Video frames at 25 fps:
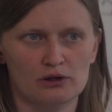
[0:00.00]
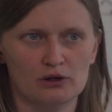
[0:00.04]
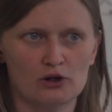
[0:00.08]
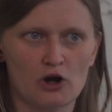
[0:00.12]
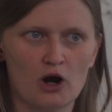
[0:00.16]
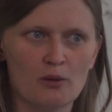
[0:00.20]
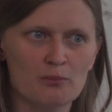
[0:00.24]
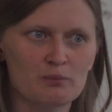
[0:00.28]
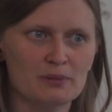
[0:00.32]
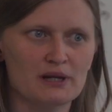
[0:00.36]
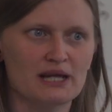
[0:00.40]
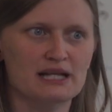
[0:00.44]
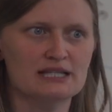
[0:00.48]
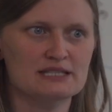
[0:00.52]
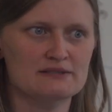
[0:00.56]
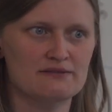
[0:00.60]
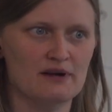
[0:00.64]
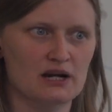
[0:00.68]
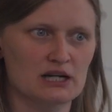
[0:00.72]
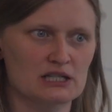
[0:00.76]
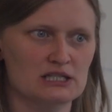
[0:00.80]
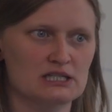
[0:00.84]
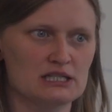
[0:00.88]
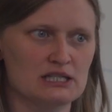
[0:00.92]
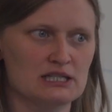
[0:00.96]
complex
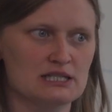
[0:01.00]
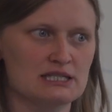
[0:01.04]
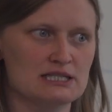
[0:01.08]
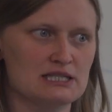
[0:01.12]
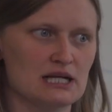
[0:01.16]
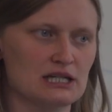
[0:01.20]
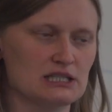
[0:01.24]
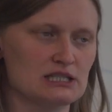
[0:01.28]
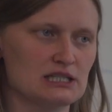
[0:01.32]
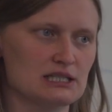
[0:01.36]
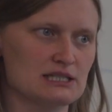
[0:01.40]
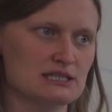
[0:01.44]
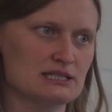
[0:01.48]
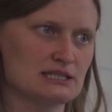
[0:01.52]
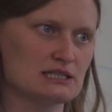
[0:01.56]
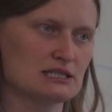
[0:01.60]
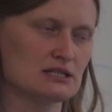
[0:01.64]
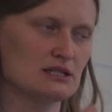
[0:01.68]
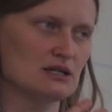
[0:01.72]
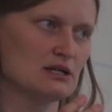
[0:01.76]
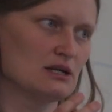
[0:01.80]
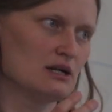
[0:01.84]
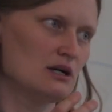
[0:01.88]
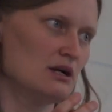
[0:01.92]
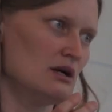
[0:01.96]
functions such as
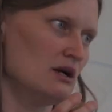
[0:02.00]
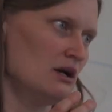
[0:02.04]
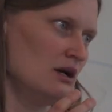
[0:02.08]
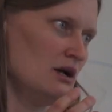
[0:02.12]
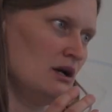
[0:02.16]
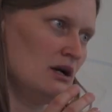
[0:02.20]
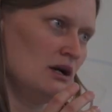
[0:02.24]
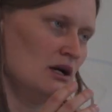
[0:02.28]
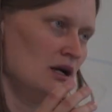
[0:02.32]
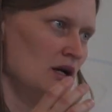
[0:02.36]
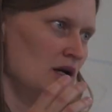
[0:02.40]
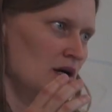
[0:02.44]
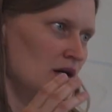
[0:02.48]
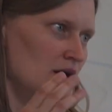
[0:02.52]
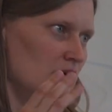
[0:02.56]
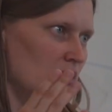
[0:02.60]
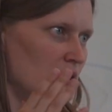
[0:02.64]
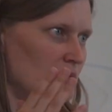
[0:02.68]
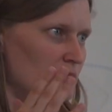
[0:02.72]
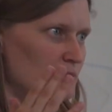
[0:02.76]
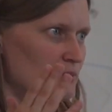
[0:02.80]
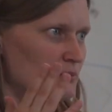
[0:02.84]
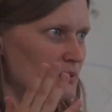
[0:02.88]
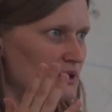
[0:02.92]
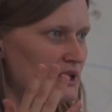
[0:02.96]

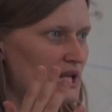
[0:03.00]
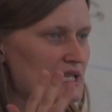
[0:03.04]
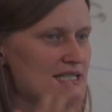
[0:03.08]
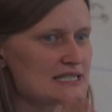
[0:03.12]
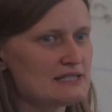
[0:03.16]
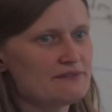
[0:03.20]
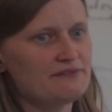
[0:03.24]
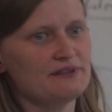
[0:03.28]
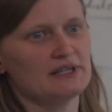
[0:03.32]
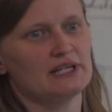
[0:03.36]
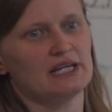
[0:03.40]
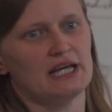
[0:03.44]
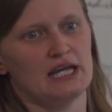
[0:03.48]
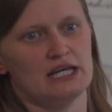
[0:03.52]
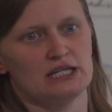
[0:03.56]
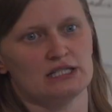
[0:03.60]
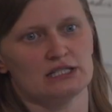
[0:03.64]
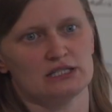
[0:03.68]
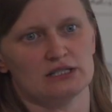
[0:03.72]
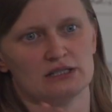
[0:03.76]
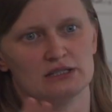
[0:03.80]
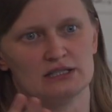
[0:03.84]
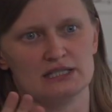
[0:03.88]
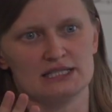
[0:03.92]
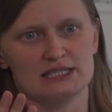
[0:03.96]
um,
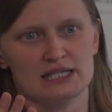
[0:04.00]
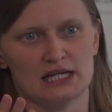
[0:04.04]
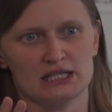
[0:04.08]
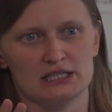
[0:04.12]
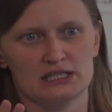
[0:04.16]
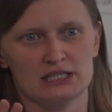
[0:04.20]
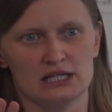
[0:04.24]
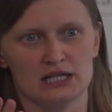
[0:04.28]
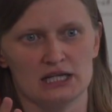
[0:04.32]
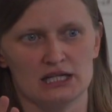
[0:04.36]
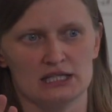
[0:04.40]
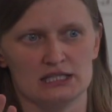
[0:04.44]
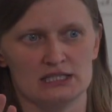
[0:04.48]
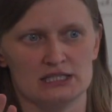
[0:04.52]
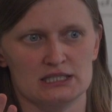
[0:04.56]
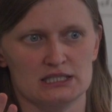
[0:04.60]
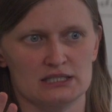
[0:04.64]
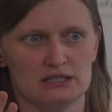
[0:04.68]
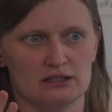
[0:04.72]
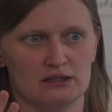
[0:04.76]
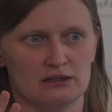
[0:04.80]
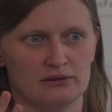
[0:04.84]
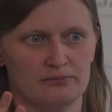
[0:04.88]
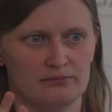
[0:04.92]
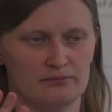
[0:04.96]
classification, such as
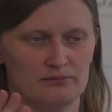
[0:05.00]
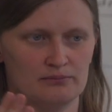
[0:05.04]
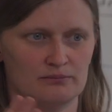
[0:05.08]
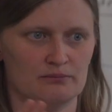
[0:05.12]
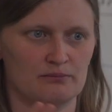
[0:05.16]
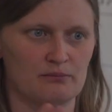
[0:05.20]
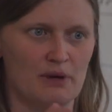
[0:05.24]
um,